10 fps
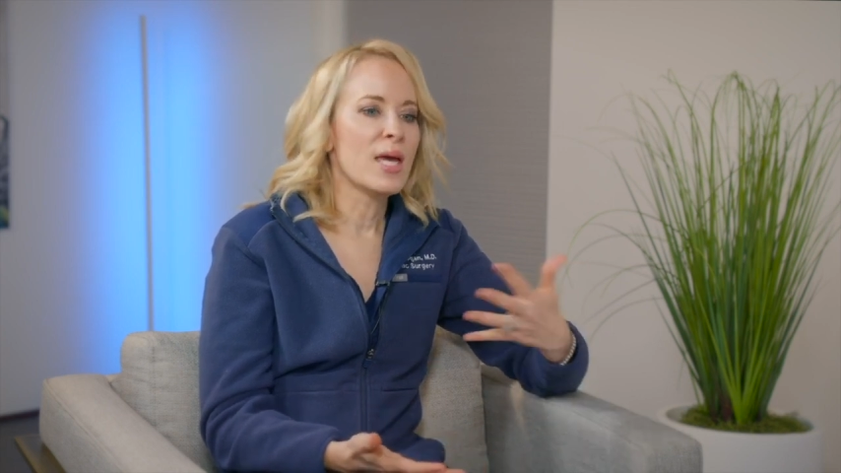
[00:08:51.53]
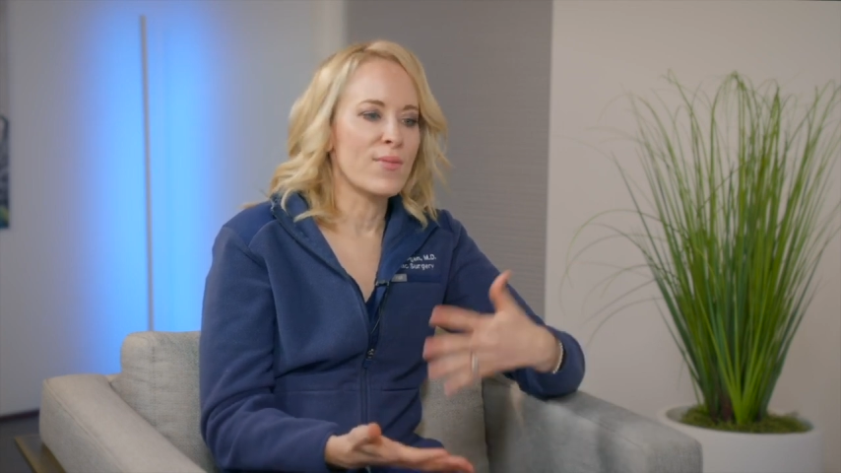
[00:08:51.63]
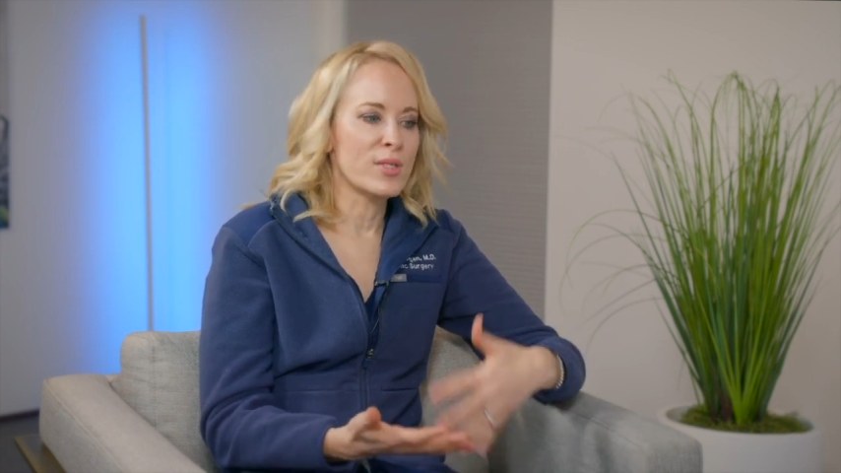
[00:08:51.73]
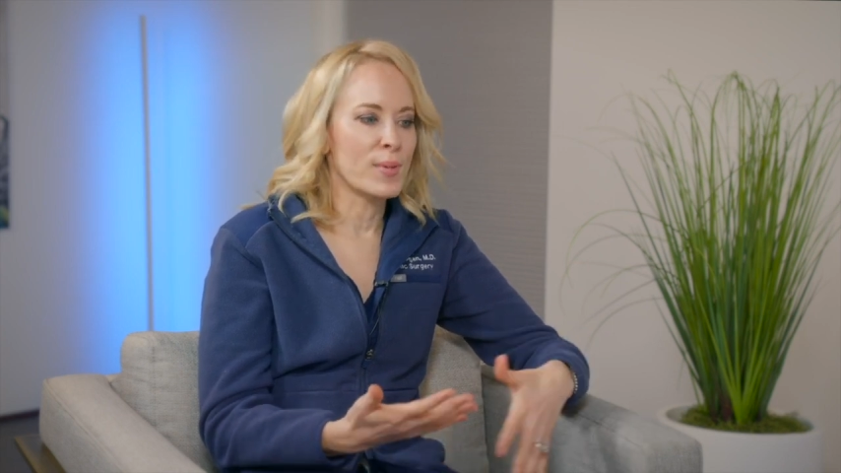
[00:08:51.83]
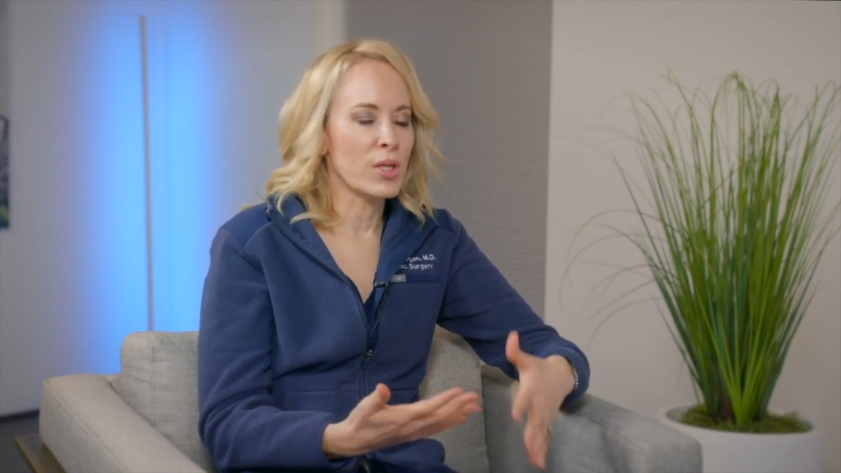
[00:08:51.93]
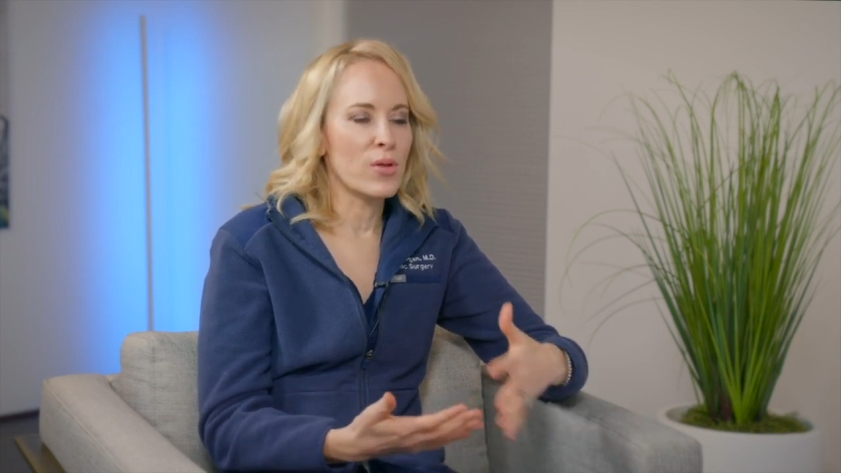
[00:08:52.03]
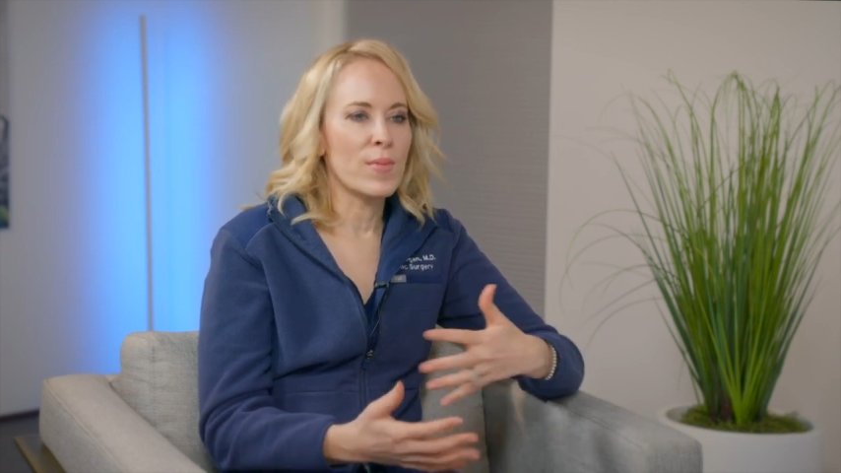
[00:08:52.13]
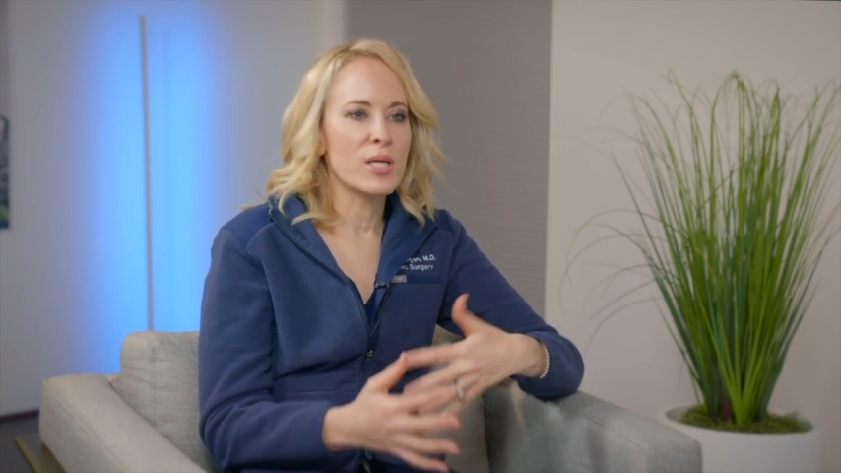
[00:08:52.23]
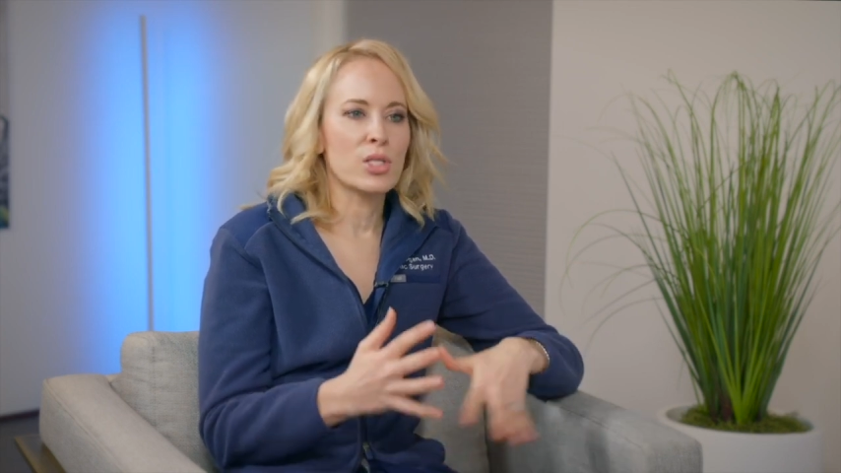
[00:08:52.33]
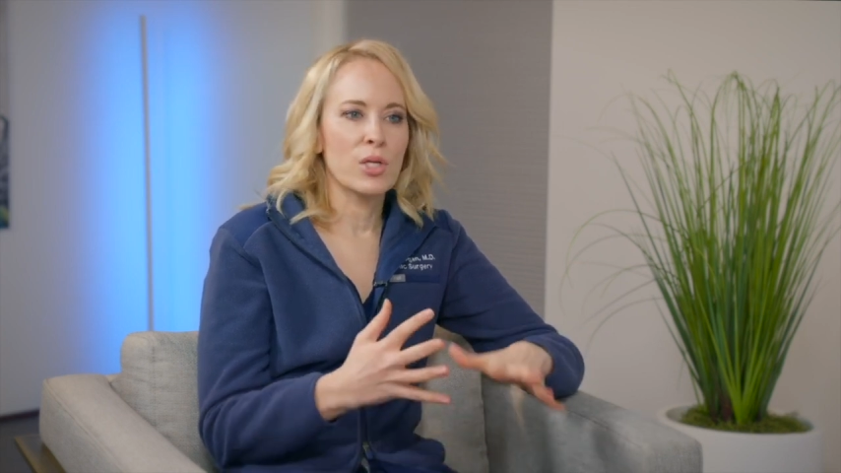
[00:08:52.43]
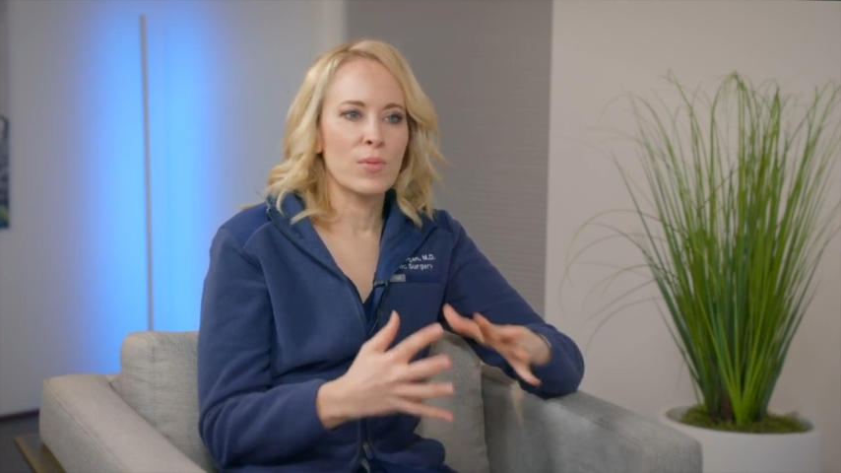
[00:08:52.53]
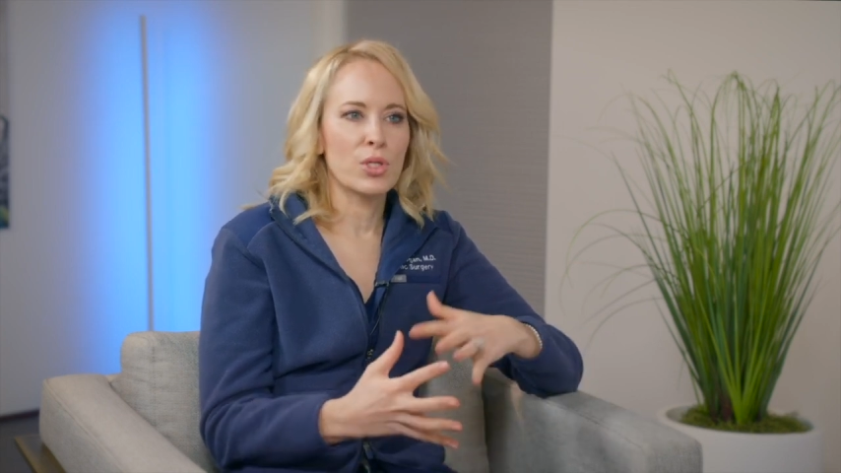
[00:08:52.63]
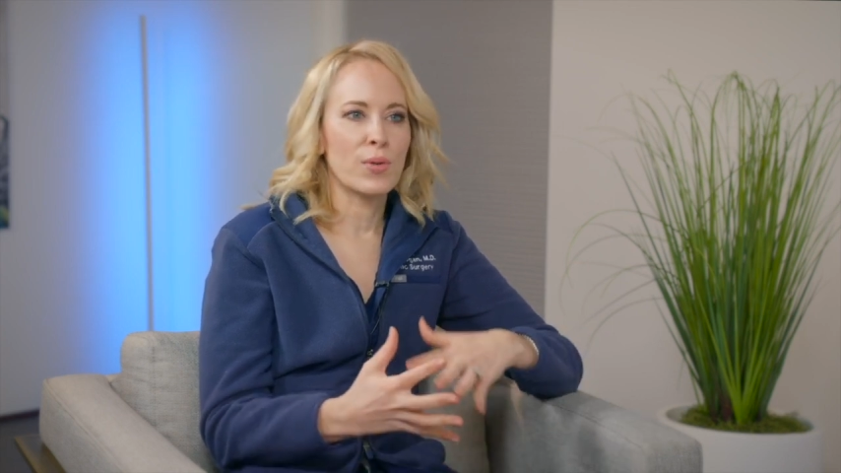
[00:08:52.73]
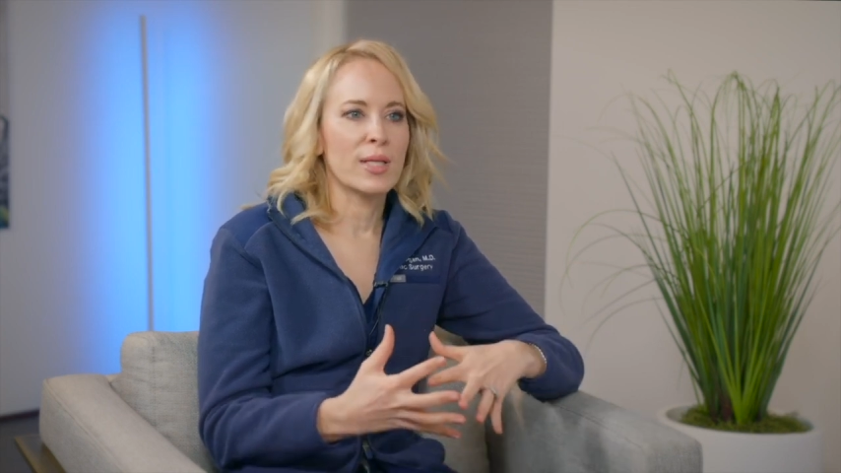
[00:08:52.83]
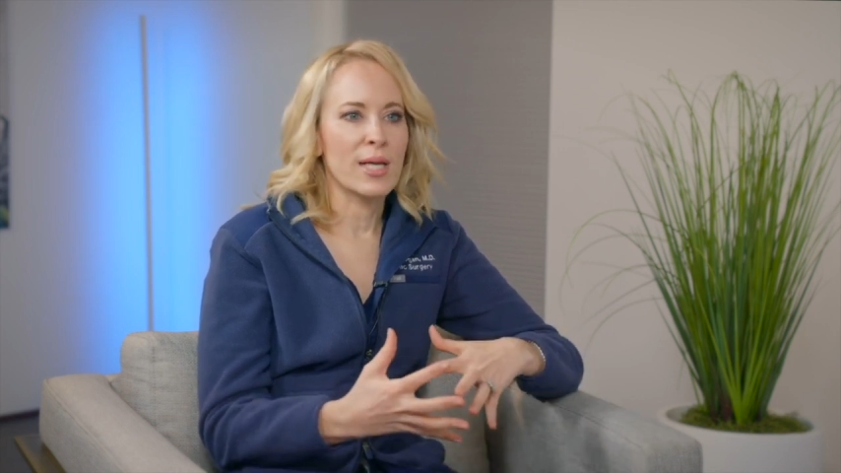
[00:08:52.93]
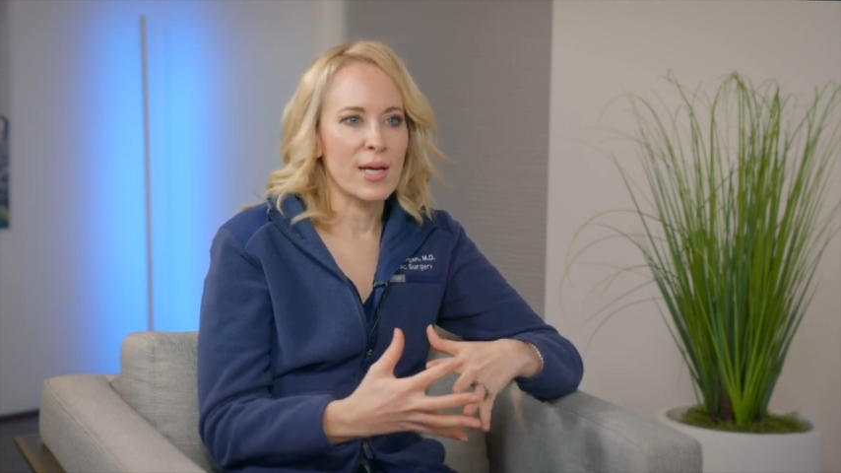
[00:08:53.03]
If it's below the muscle and we're doing a